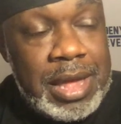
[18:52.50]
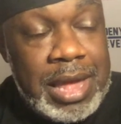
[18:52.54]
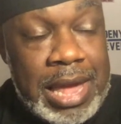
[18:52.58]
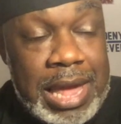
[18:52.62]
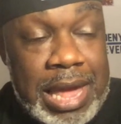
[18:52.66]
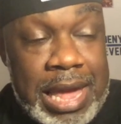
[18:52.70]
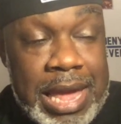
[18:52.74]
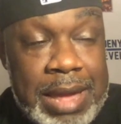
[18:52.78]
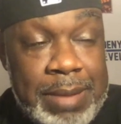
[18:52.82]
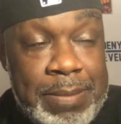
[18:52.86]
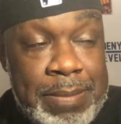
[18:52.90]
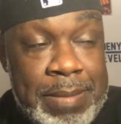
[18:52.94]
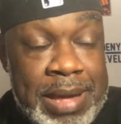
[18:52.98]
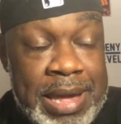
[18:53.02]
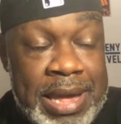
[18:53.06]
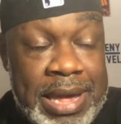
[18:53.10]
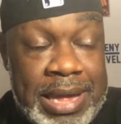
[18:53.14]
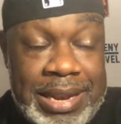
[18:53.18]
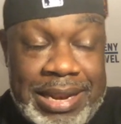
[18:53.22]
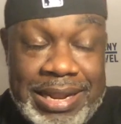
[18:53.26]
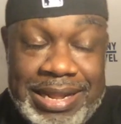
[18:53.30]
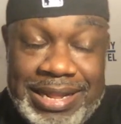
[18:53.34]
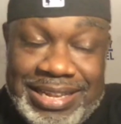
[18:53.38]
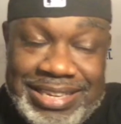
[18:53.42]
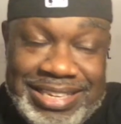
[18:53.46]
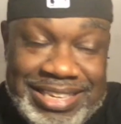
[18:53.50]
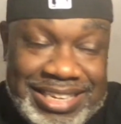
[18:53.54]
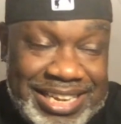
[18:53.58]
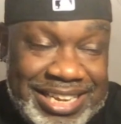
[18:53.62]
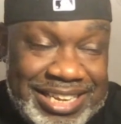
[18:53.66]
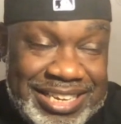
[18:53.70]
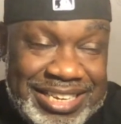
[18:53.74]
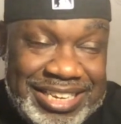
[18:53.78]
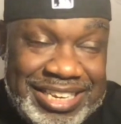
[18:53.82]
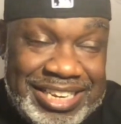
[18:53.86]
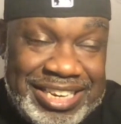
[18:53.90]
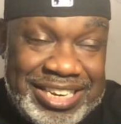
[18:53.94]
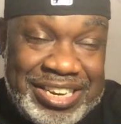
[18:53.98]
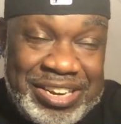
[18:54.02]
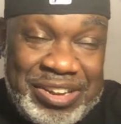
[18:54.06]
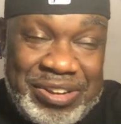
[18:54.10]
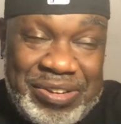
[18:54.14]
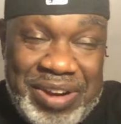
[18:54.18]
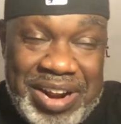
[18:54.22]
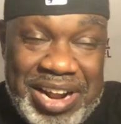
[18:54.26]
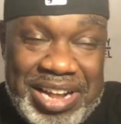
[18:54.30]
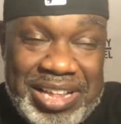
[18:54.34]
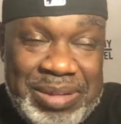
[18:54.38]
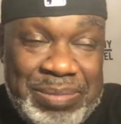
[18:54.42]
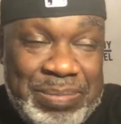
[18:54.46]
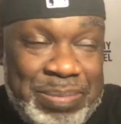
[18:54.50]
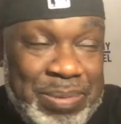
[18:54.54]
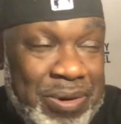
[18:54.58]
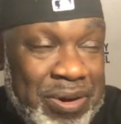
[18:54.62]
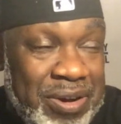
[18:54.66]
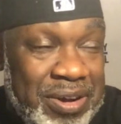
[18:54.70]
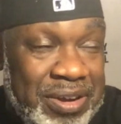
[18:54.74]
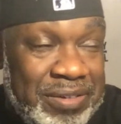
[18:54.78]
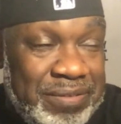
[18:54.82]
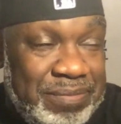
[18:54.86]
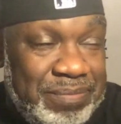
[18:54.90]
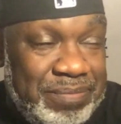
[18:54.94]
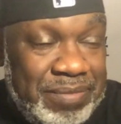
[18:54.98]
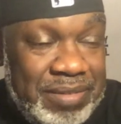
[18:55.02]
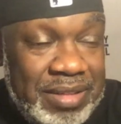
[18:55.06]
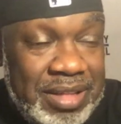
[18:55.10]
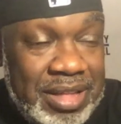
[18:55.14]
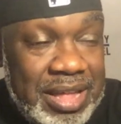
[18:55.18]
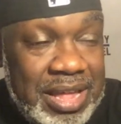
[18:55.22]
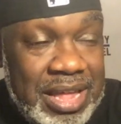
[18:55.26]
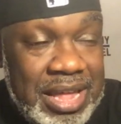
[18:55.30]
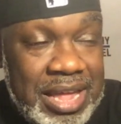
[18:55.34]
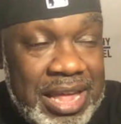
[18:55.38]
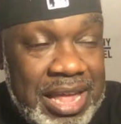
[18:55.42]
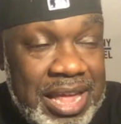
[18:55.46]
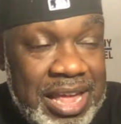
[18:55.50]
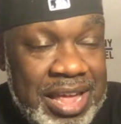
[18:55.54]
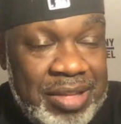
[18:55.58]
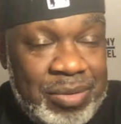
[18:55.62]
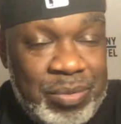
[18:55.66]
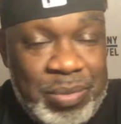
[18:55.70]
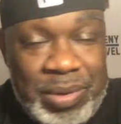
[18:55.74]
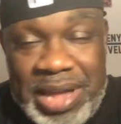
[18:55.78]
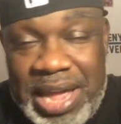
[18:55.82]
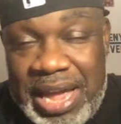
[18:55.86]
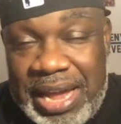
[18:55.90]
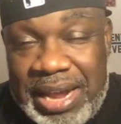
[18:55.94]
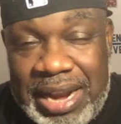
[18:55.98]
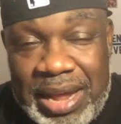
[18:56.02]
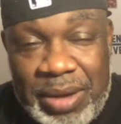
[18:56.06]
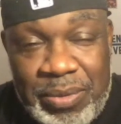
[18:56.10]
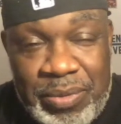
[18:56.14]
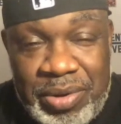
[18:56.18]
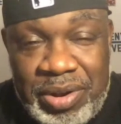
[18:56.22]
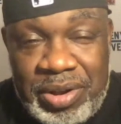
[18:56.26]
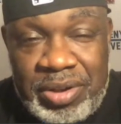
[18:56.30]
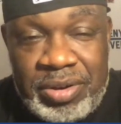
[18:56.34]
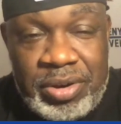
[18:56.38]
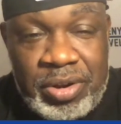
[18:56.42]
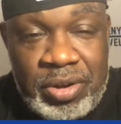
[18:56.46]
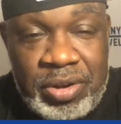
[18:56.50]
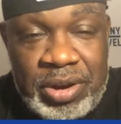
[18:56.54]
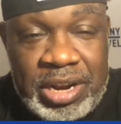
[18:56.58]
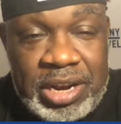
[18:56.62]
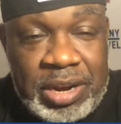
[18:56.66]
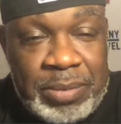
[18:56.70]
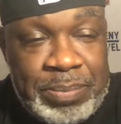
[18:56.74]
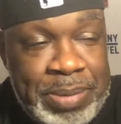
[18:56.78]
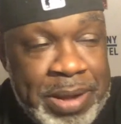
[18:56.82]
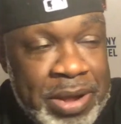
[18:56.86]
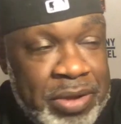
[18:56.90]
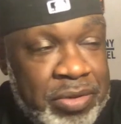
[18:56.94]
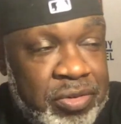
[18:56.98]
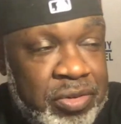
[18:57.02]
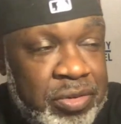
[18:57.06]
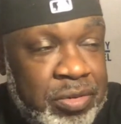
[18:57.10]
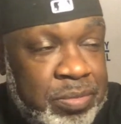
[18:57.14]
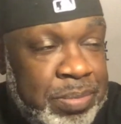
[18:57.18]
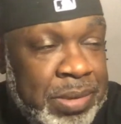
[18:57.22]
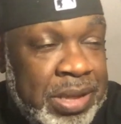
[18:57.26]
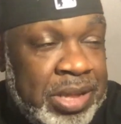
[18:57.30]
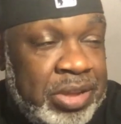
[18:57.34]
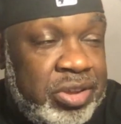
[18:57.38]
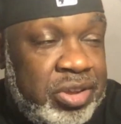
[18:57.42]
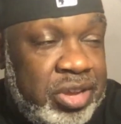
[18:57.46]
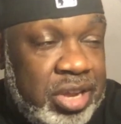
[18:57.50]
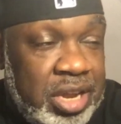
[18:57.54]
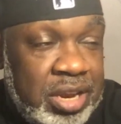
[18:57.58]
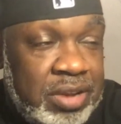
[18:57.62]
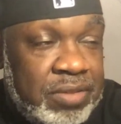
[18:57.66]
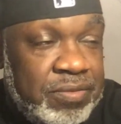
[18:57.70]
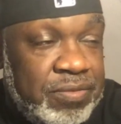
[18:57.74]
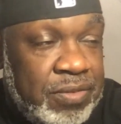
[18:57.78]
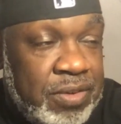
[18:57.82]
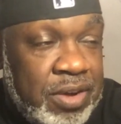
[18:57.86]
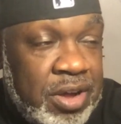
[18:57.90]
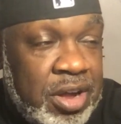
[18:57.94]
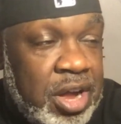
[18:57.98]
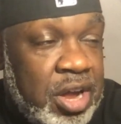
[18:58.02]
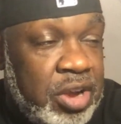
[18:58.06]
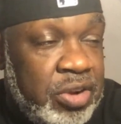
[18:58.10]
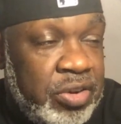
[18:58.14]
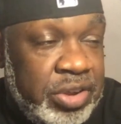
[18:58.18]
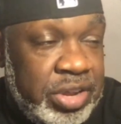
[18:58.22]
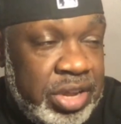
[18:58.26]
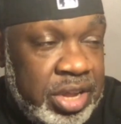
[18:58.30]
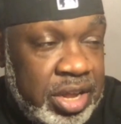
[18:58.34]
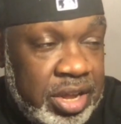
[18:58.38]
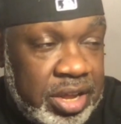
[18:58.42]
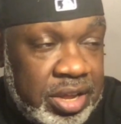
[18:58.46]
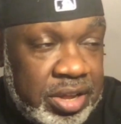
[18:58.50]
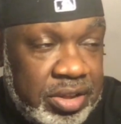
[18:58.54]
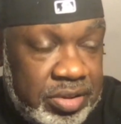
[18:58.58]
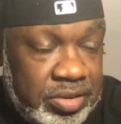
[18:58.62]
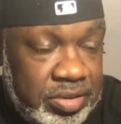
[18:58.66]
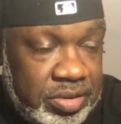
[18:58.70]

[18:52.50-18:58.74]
Hey, man, it's the crazy part is we act like we don't know that the Patriots been cheating for 100 years.